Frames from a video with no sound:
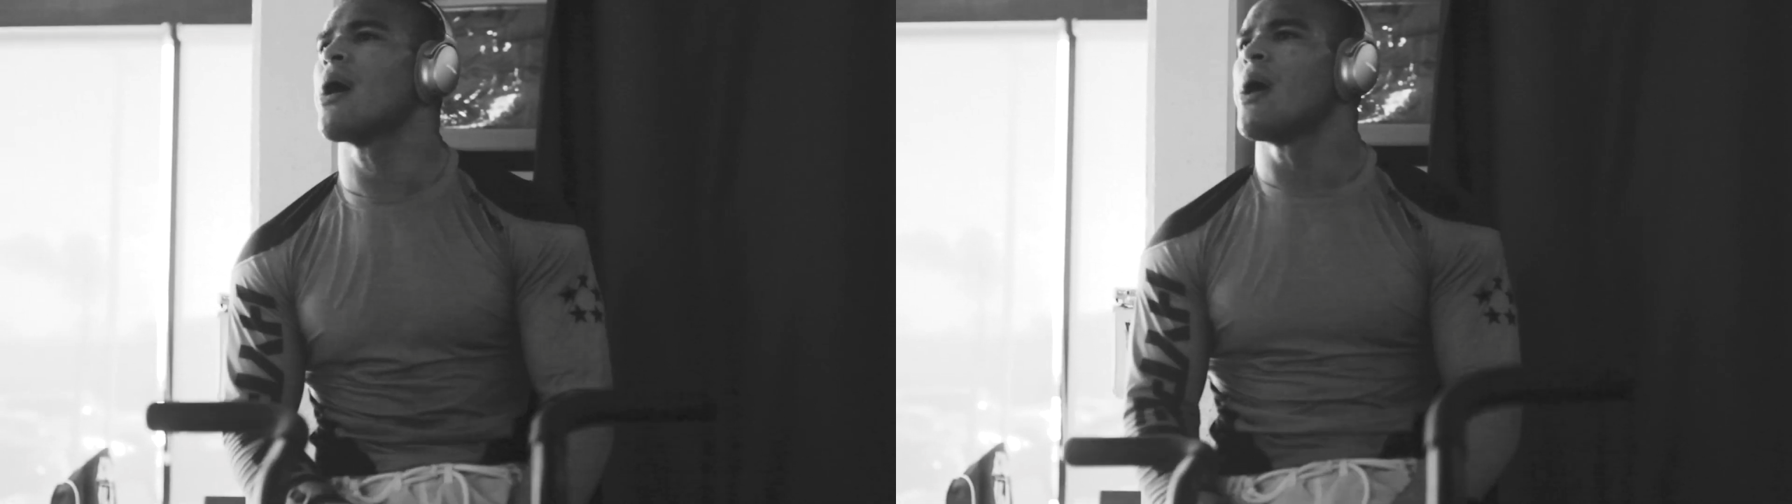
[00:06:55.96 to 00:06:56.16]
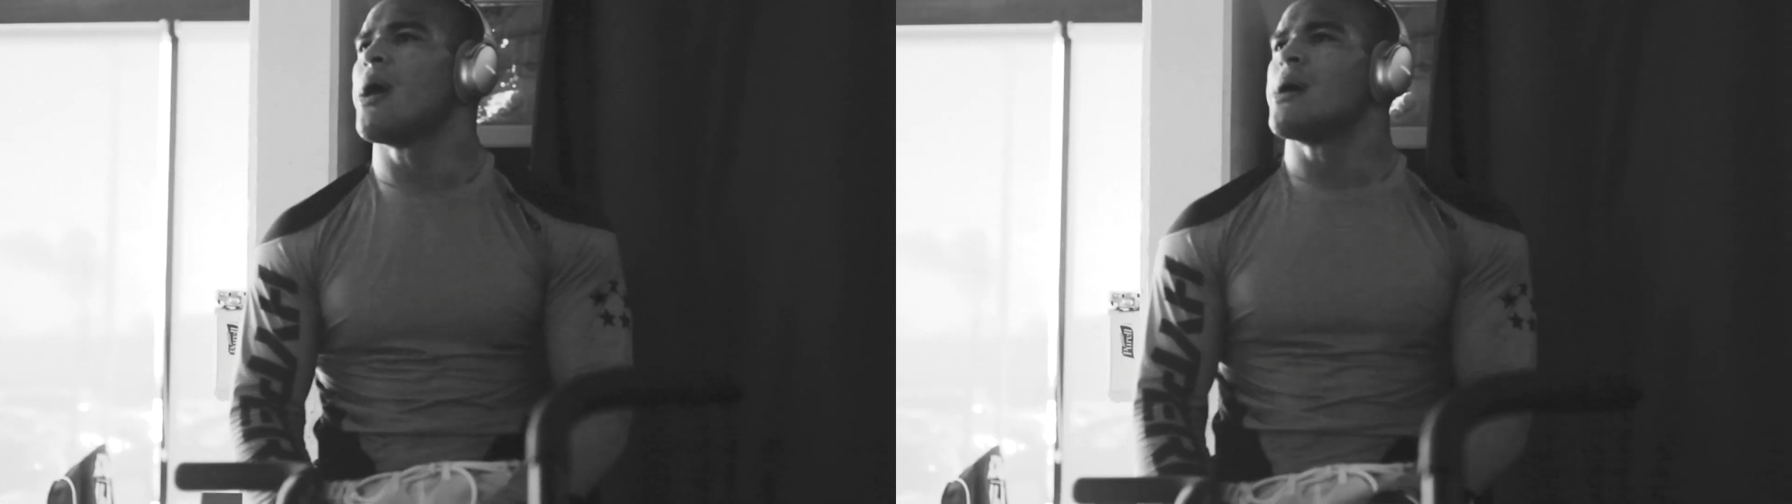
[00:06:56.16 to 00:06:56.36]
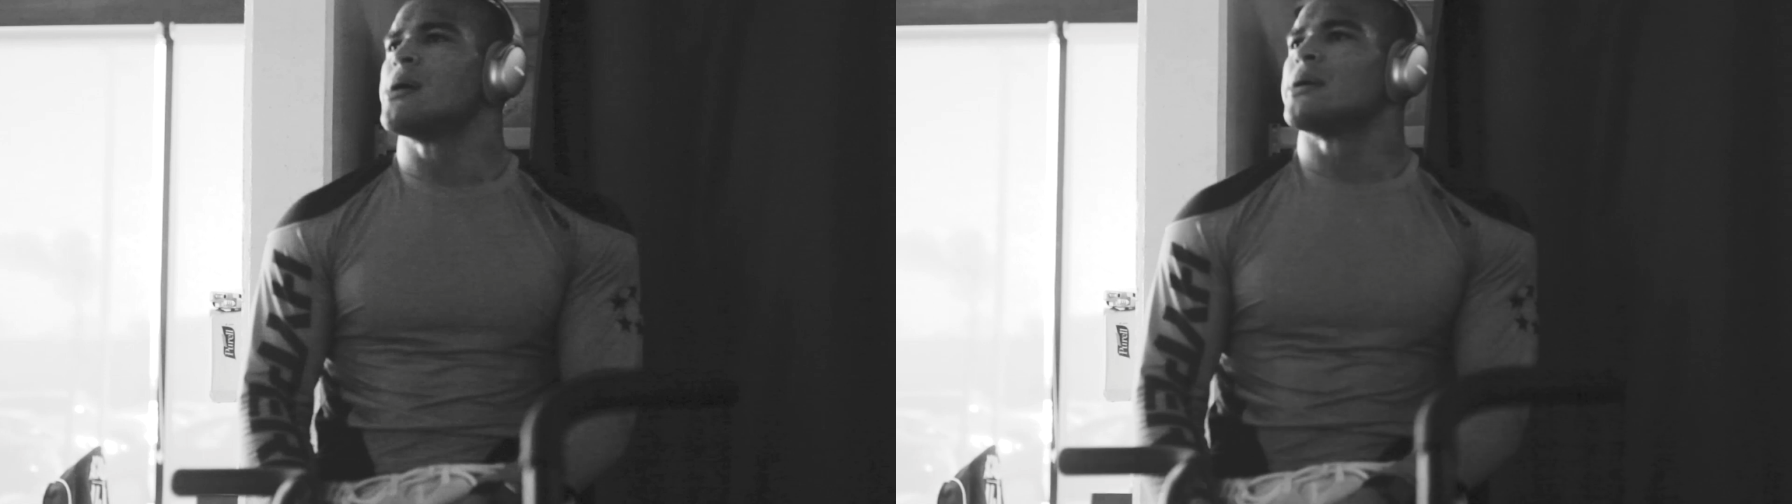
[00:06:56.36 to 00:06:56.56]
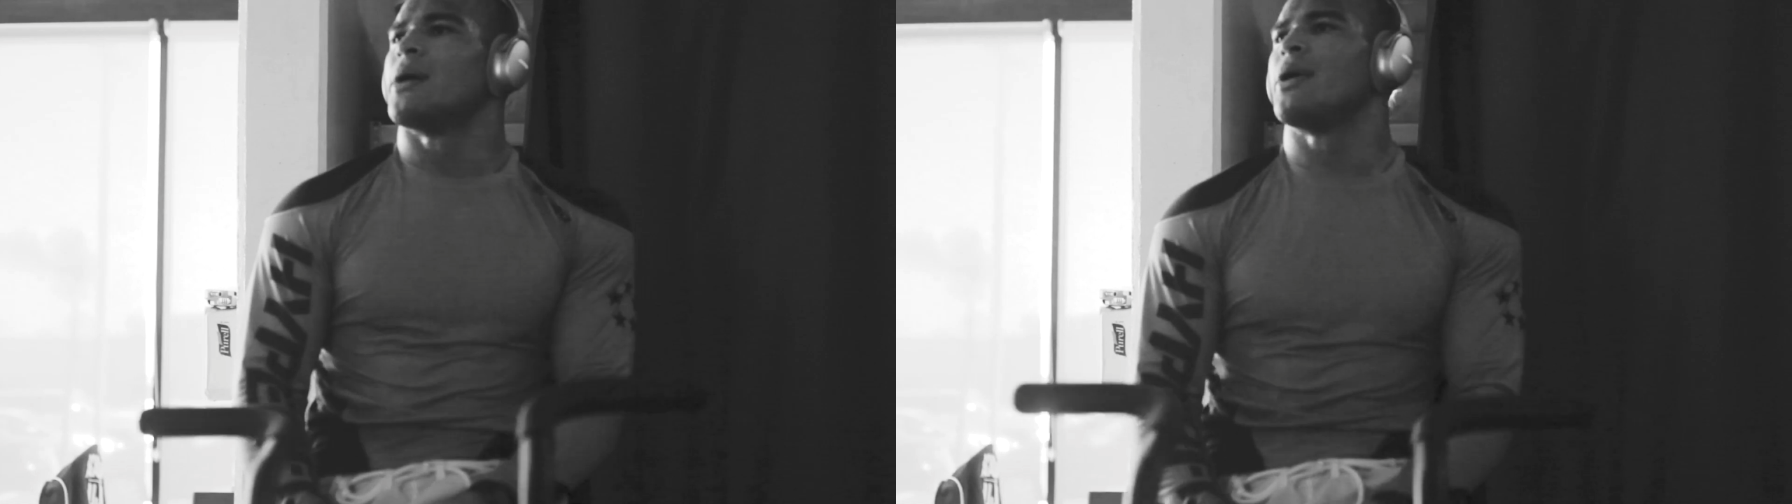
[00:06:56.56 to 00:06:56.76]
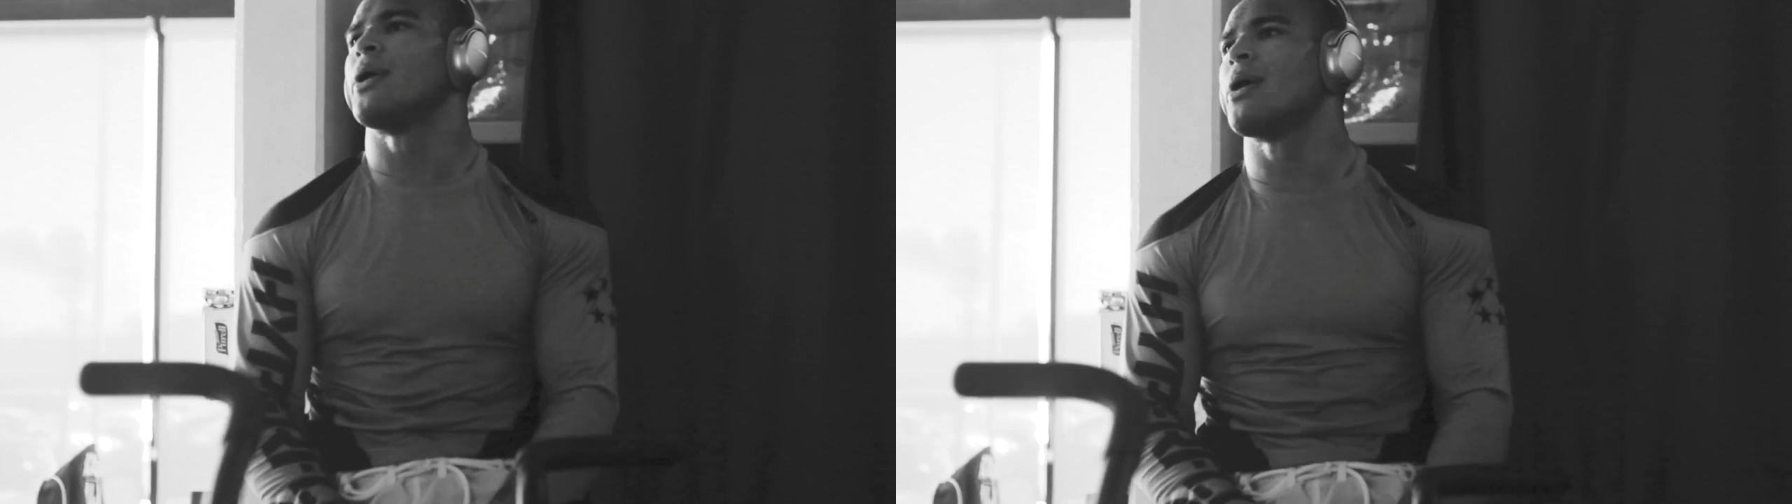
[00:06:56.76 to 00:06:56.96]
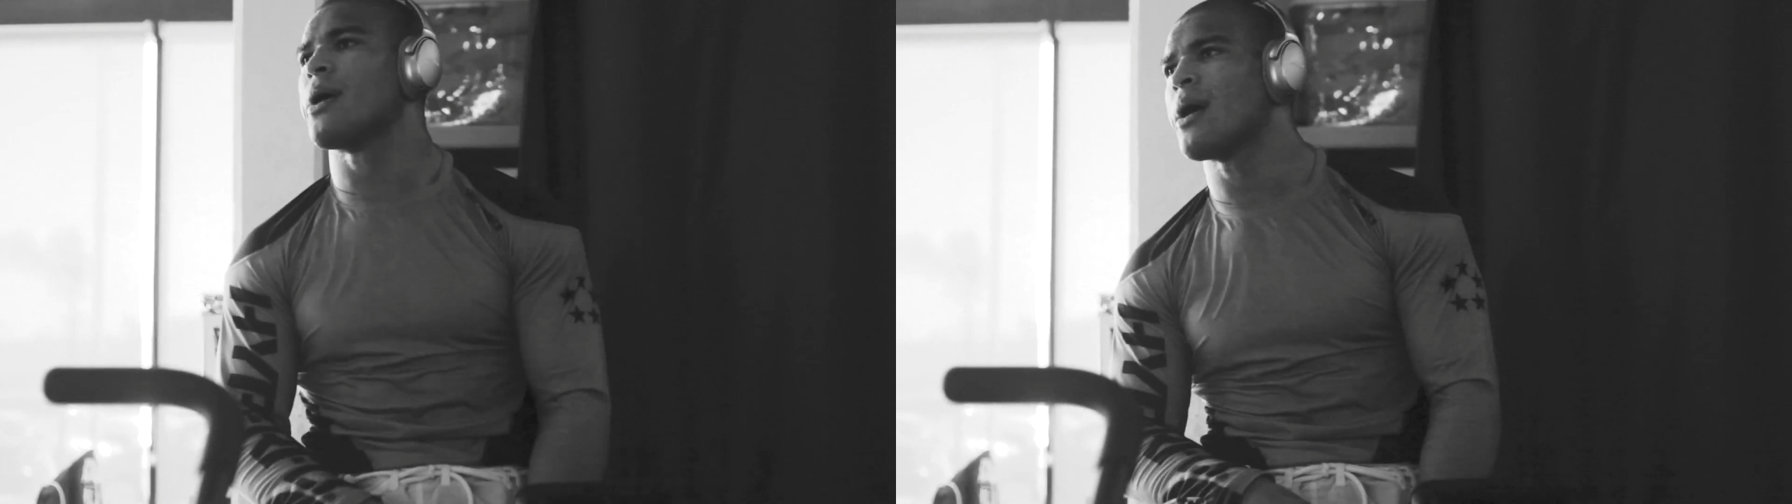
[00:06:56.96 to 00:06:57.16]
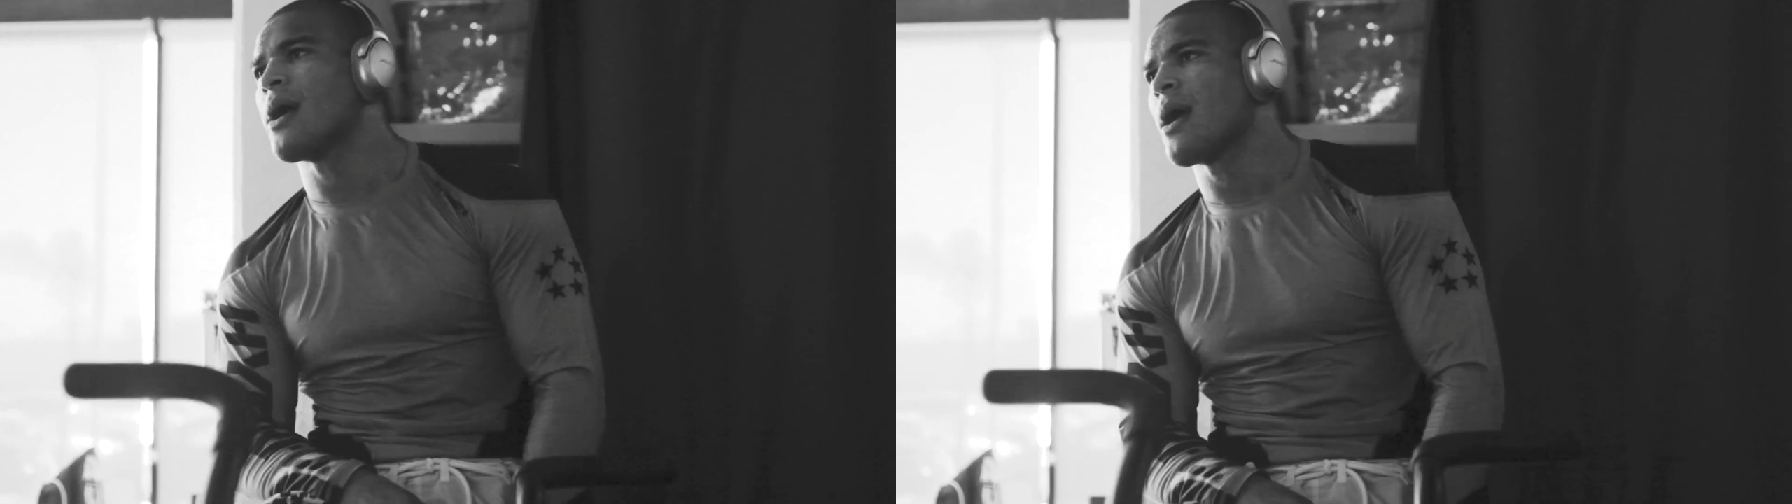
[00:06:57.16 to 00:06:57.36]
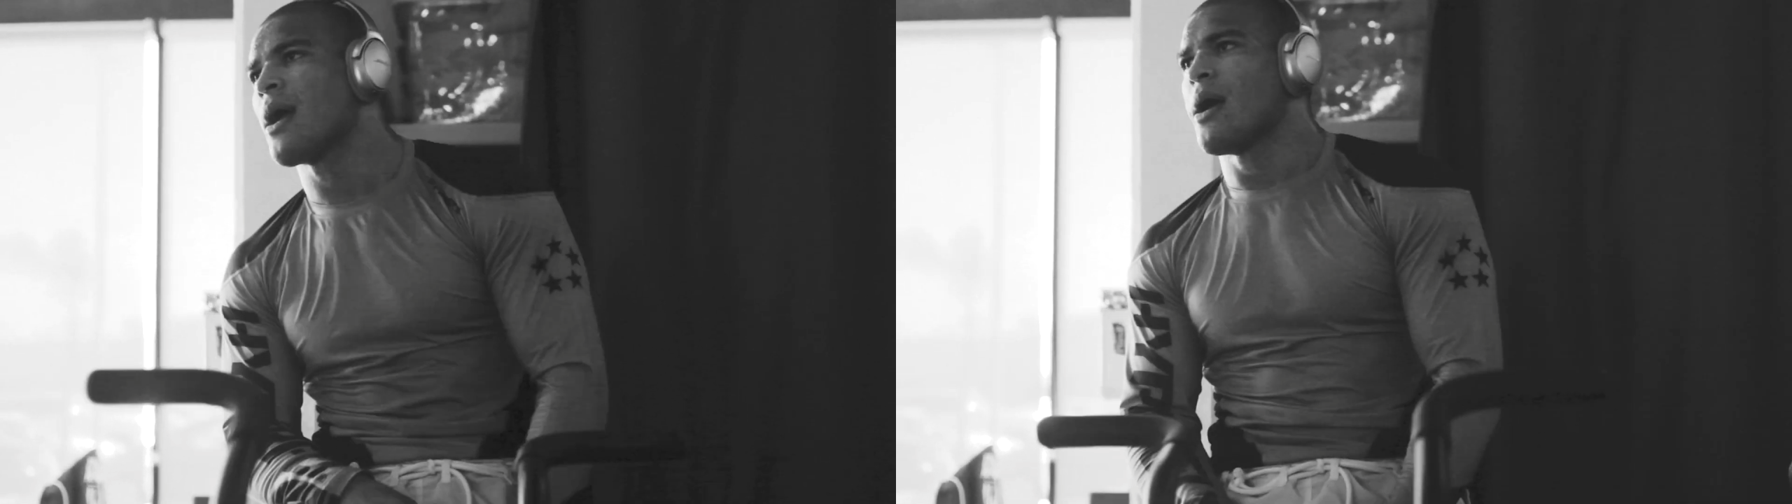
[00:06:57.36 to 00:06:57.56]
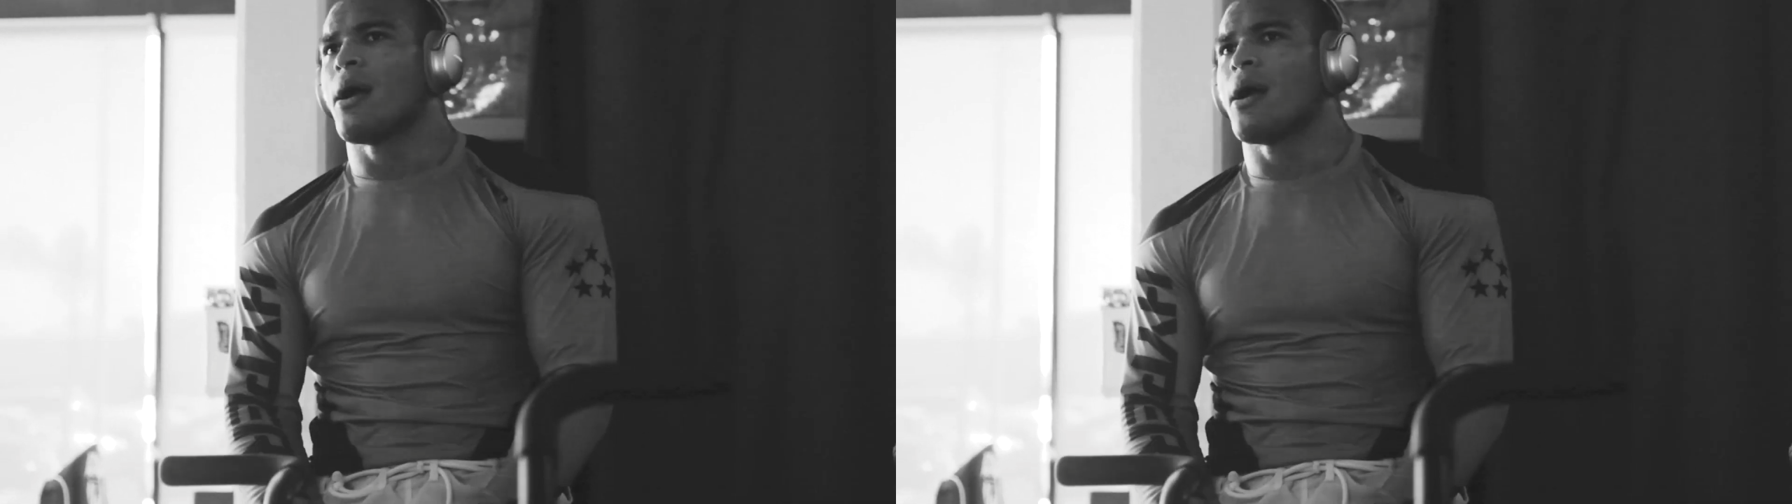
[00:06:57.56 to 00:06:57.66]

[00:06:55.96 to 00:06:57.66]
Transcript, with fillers: bad moments are made for this,